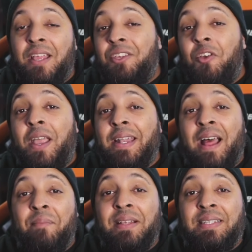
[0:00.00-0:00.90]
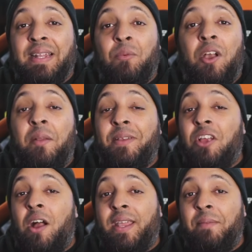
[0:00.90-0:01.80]
You cannot miss it. We're going to be
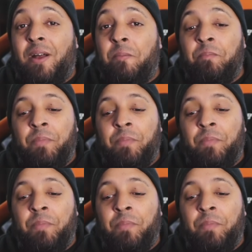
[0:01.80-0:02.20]
talking about